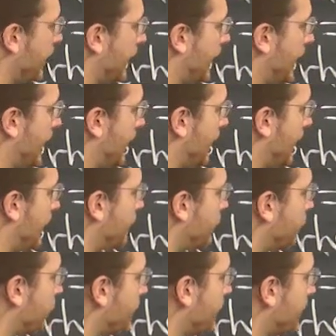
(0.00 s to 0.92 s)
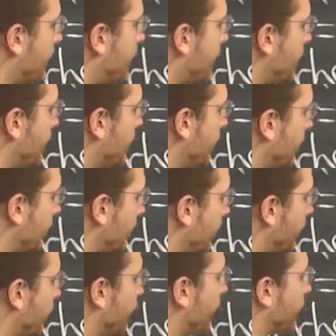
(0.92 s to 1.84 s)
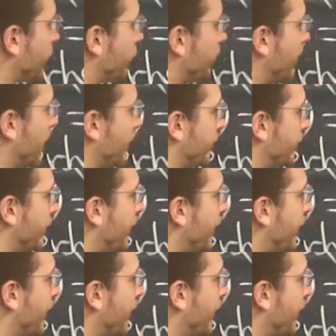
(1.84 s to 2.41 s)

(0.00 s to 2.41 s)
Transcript: Uh, and you need this much space.